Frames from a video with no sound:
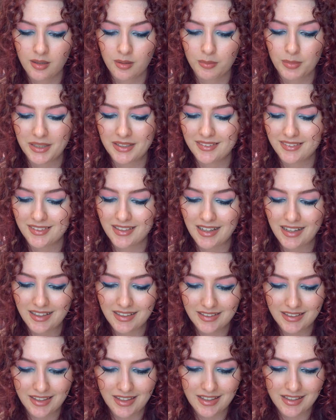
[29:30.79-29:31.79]
But
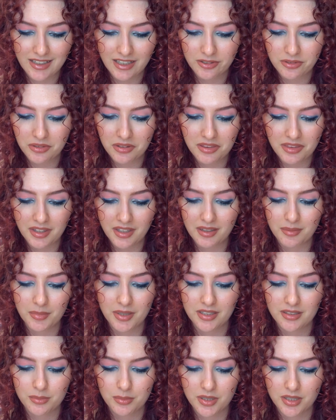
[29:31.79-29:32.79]
again, I don't think I'm
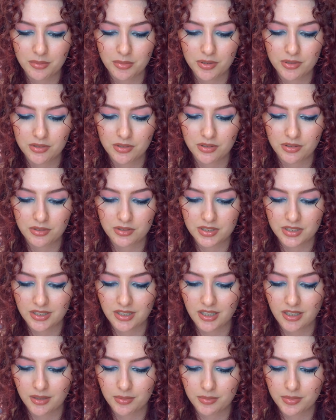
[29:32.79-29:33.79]
gonna be able to use it
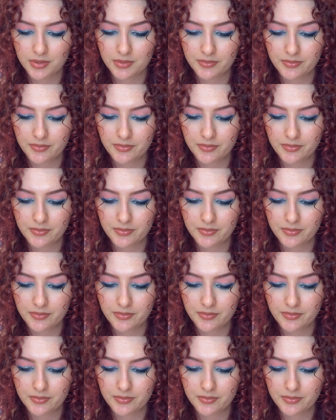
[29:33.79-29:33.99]
up.